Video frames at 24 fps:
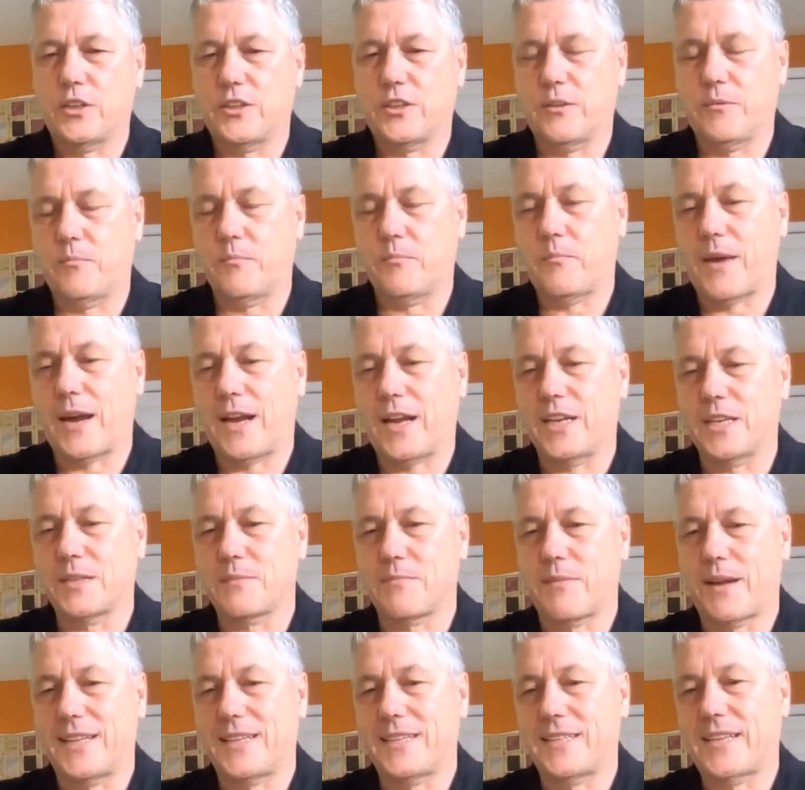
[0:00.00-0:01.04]
to
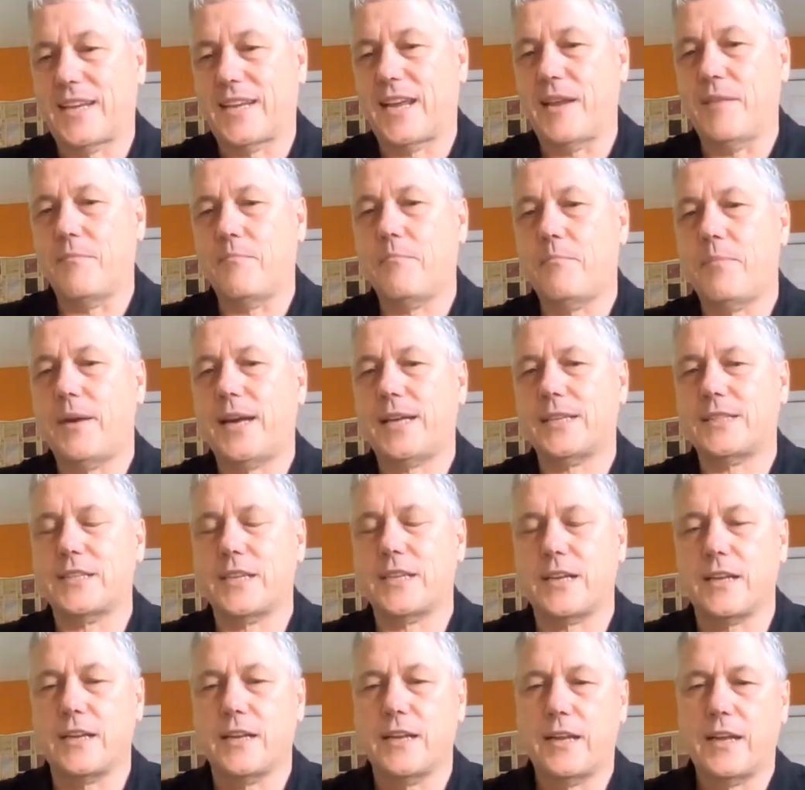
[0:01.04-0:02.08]
manage my team
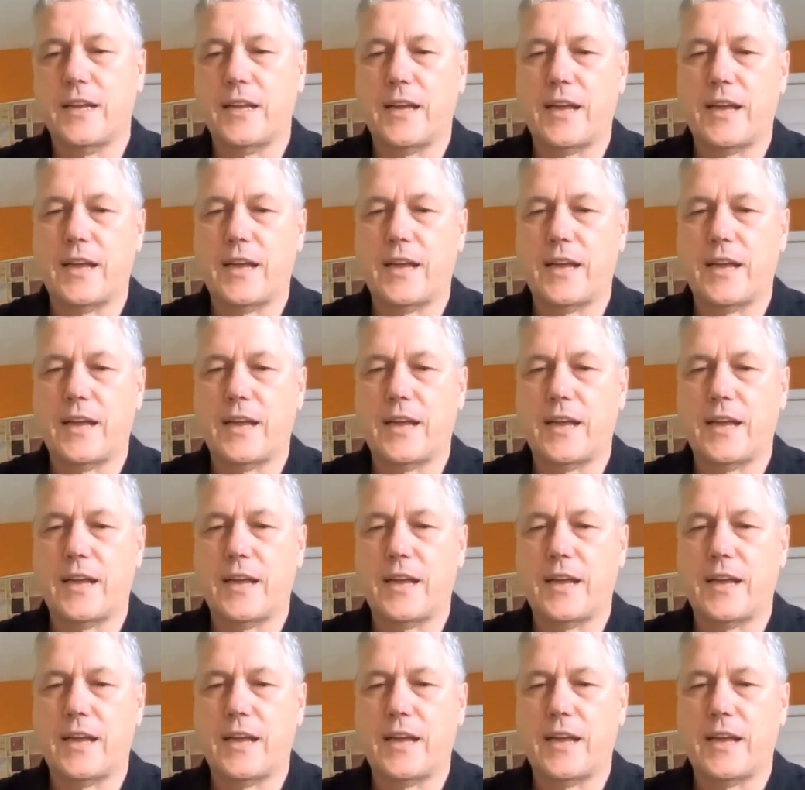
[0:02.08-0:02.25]
better